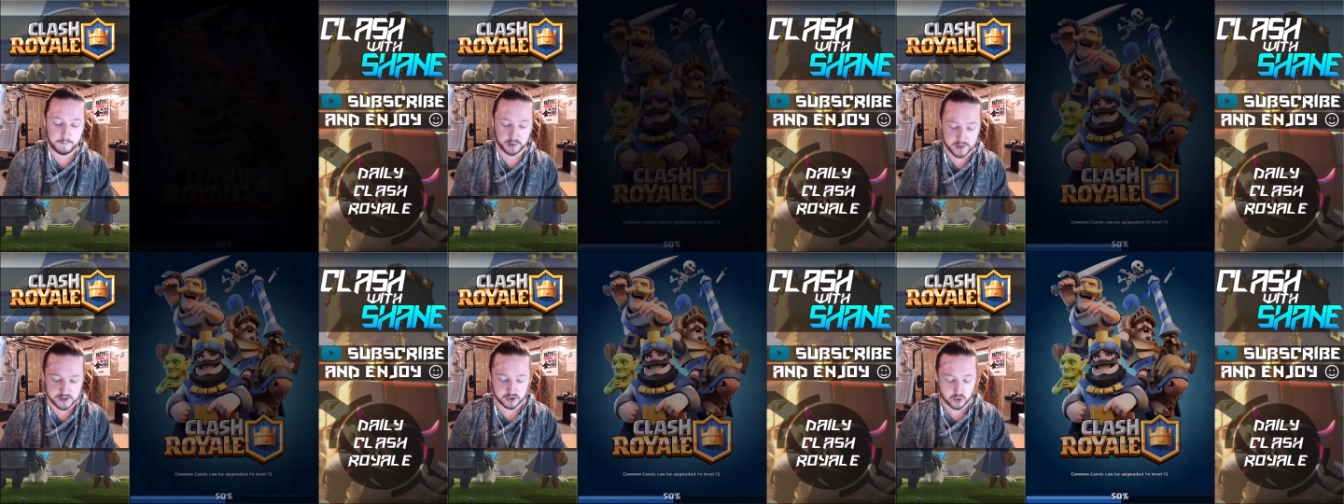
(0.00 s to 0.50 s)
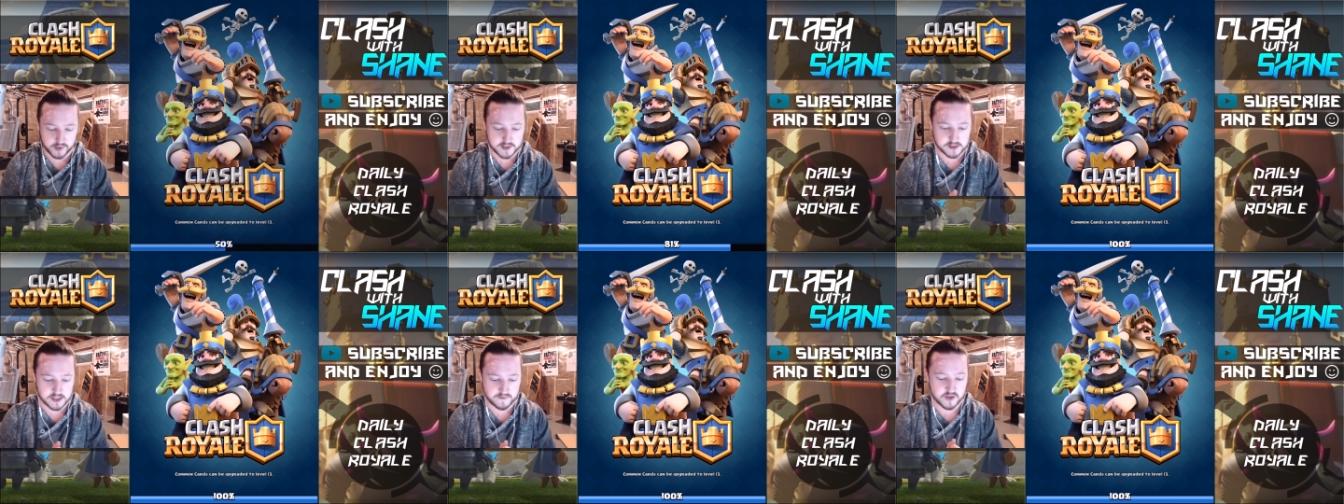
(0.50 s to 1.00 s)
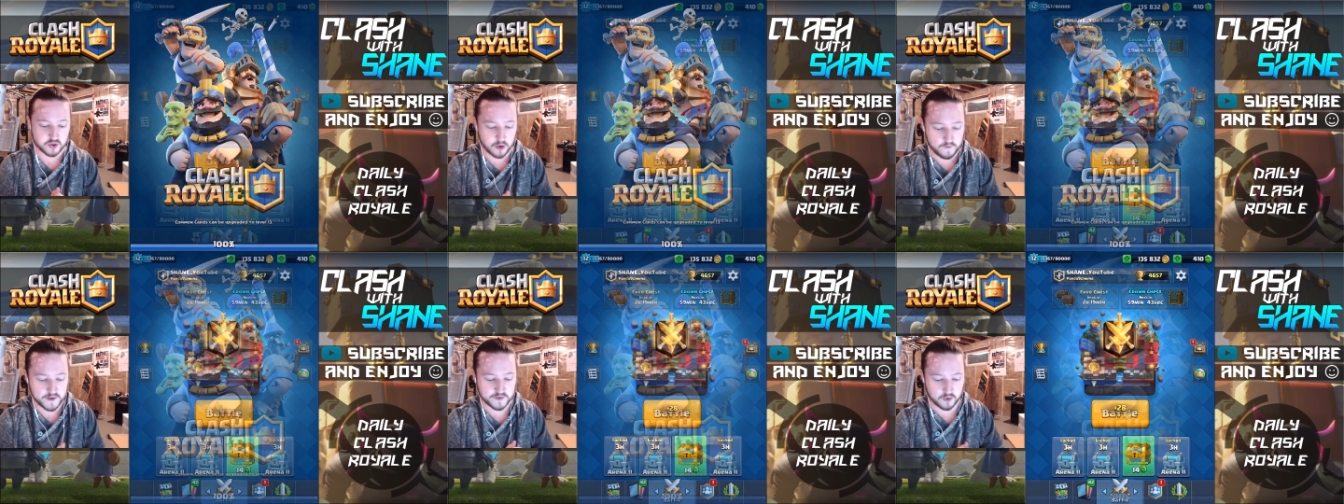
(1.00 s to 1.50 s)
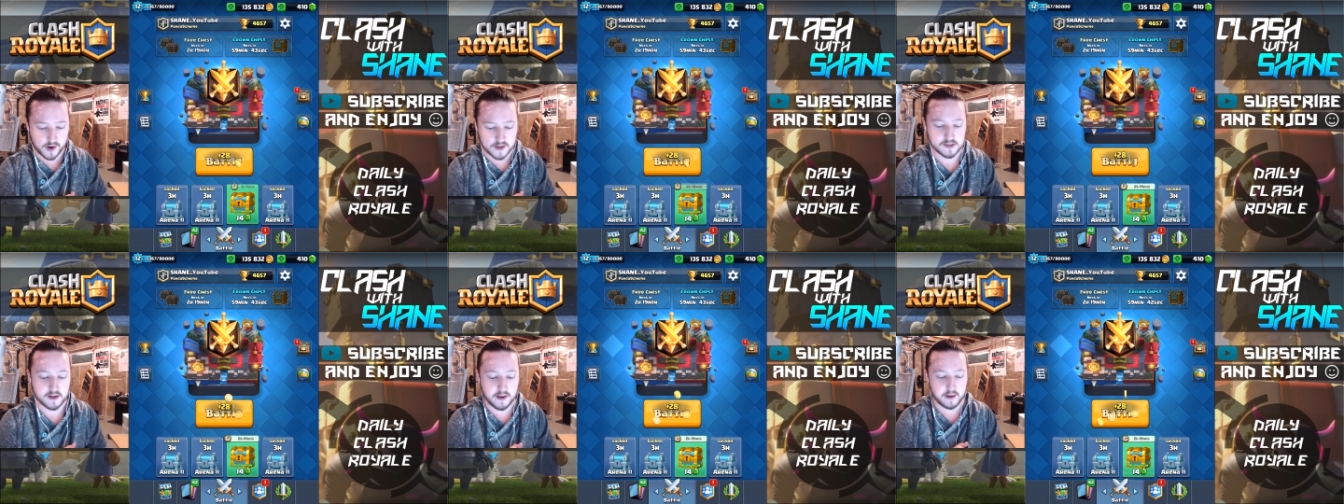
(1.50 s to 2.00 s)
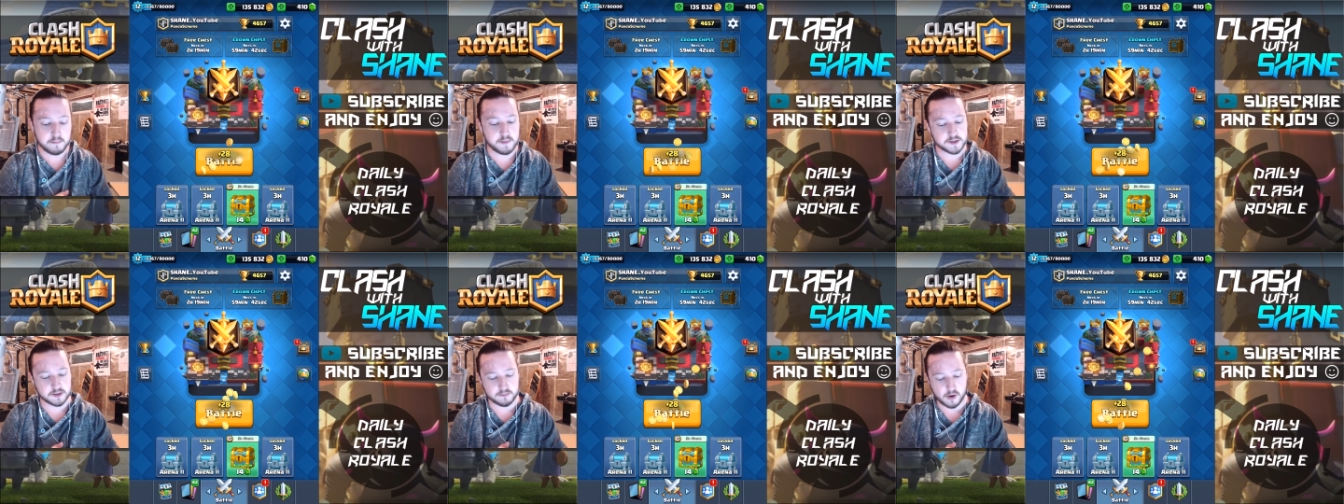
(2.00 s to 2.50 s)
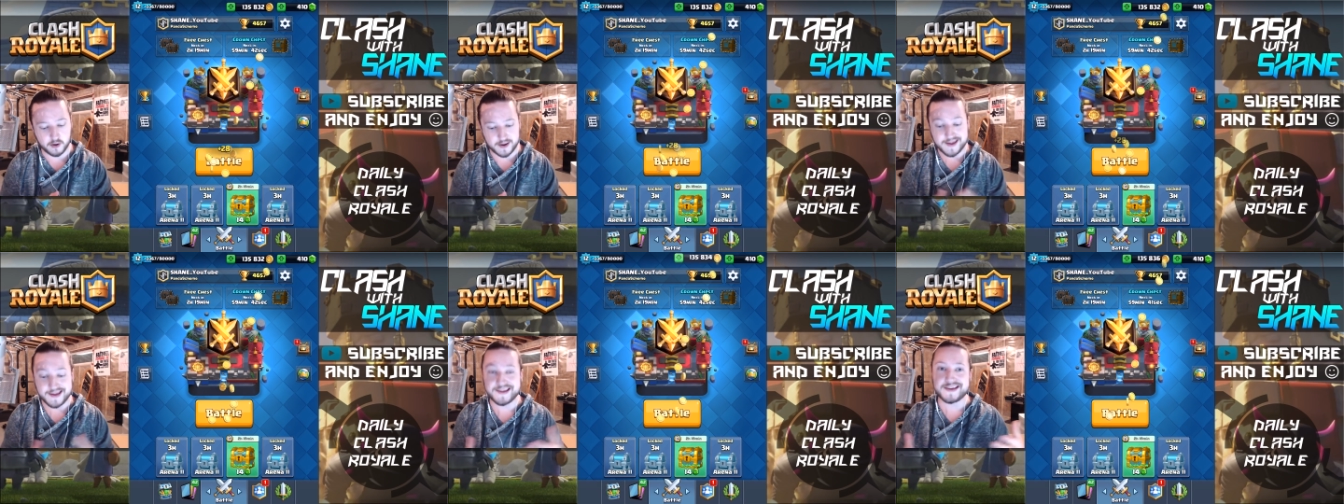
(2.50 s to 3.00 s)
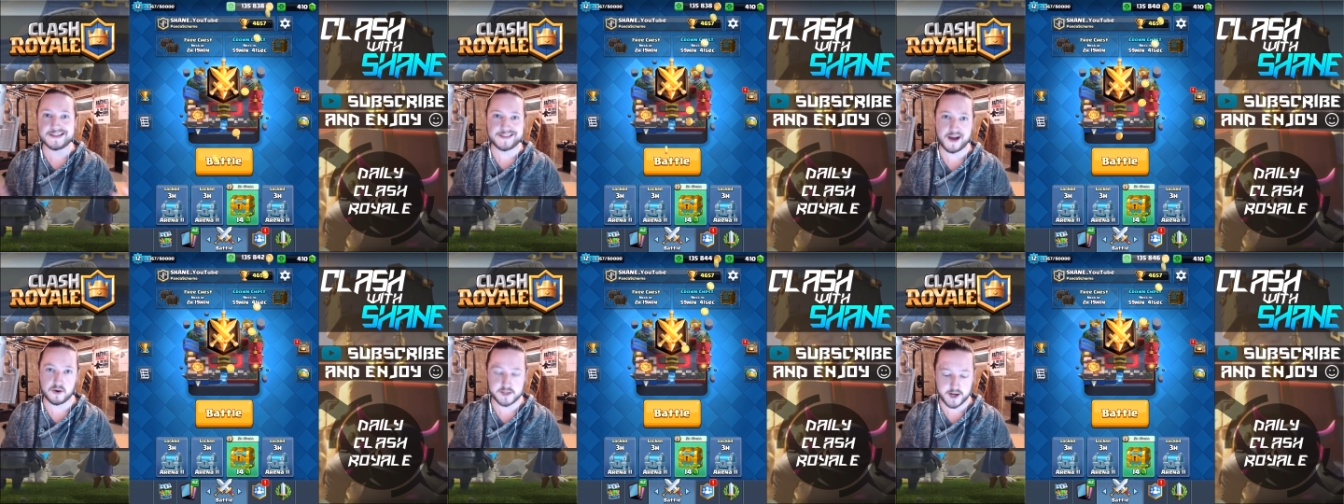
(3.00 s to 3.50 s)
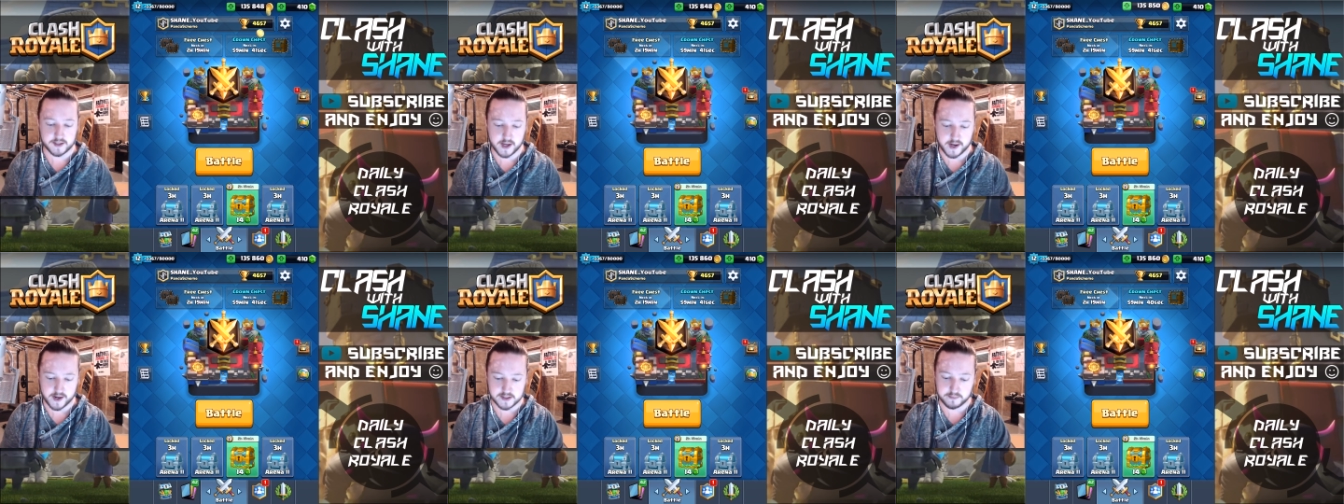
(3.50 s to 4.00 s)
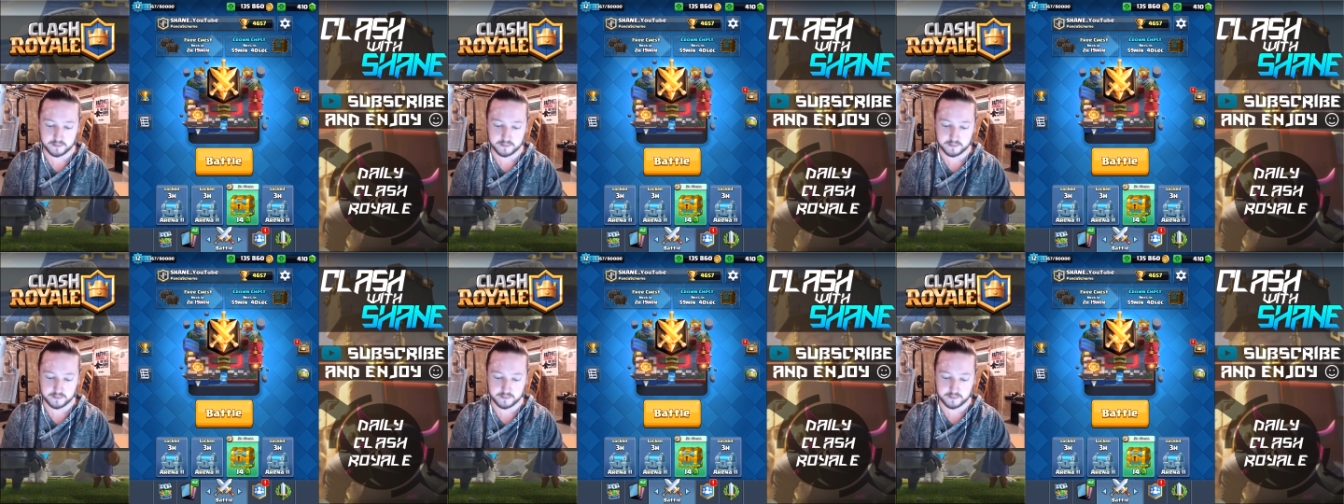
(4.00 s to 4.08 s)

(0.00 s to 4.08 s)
plus 27 trophies for us. Mr. Mark is now dead, guys.